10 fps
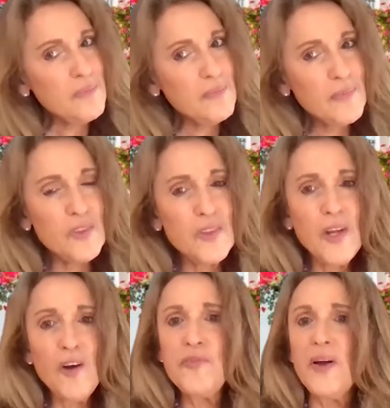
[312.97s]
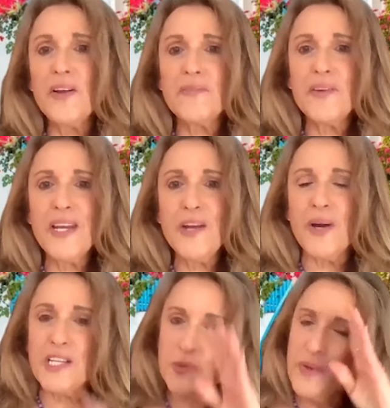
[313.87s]
no fault of
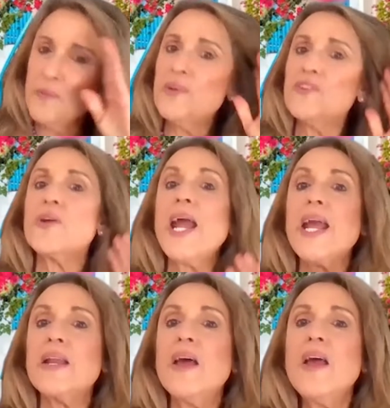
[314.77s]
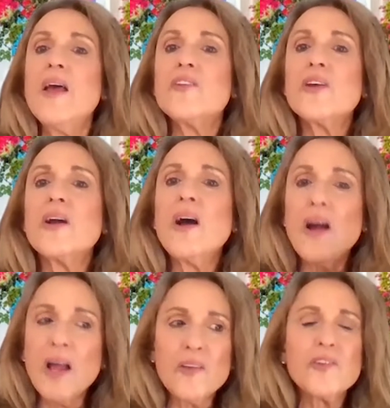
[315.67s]
anyone's, we've been trained to
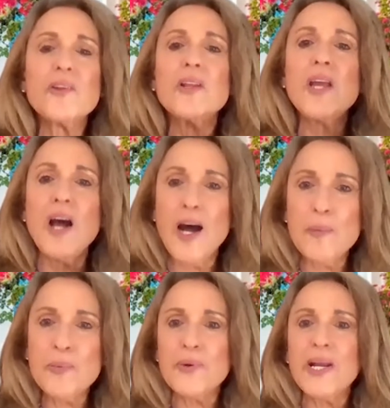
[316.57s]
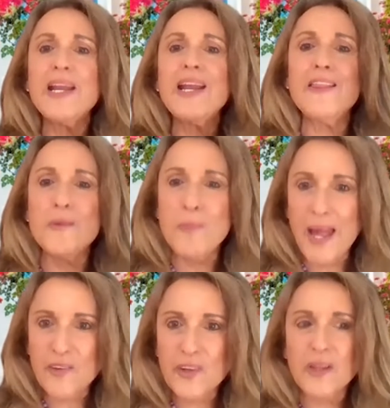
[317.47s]
constantly operate in the
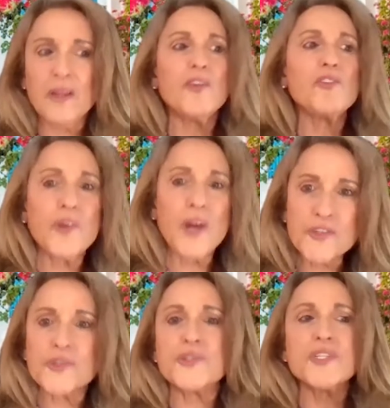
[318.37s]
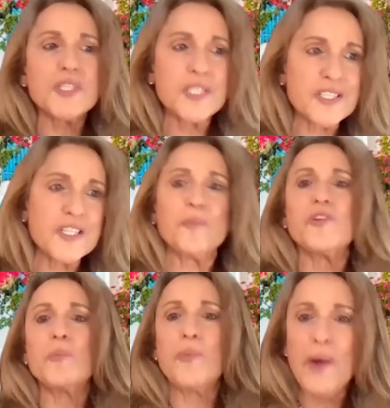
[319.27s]
masculine, the structures, the systems,
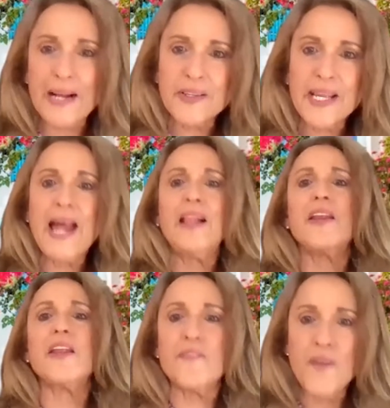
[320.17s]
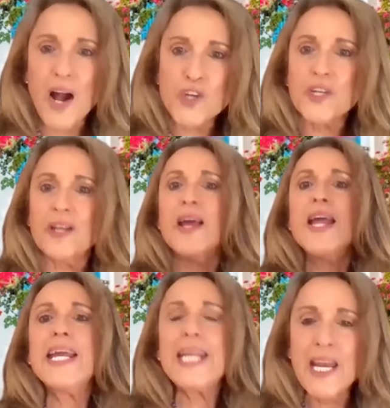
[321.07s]
the practicality, the function,
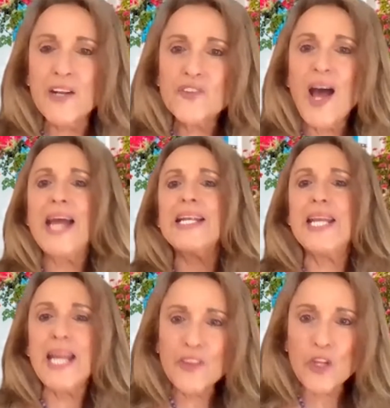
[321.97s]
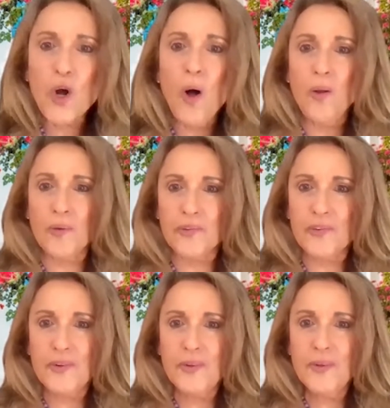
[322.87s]
get it done, get the goals.